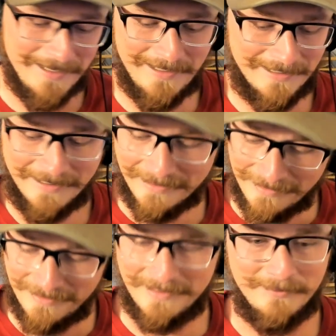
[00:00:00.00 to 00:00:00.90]
Hang
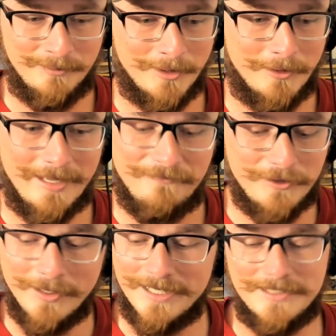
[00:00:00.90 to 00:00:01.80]
on, bro.
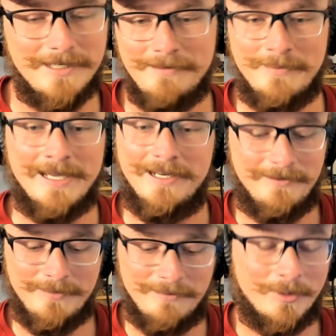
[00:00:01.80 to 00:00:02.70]
If you guys get mad
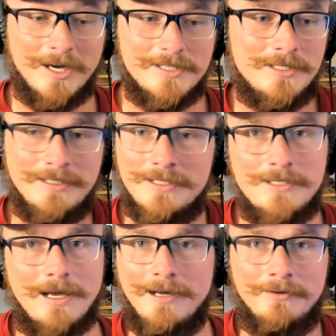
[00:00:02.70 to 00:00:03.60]
at me pausing
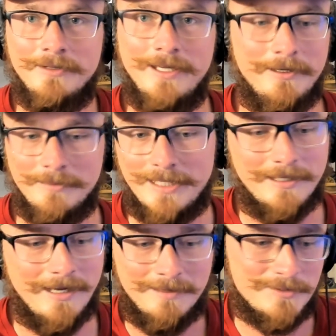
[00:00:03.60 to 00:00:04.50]
this, I don't care,
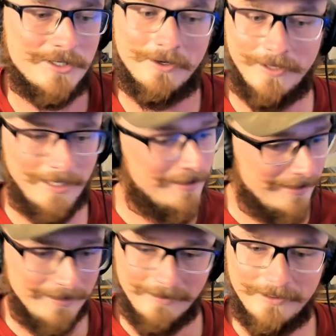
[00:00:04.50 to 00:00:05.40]
man. I'm sorry.
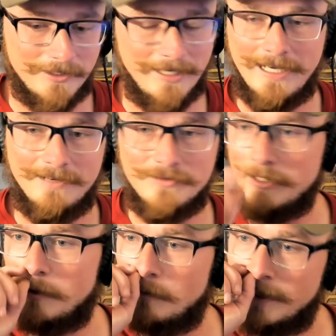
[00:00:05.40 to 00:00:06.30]
You're gonna have
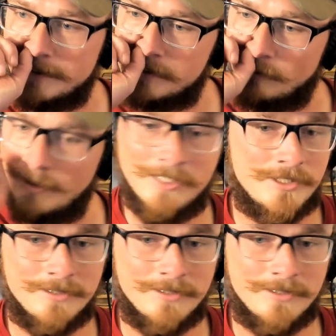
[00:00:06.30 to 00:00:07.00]
to go watch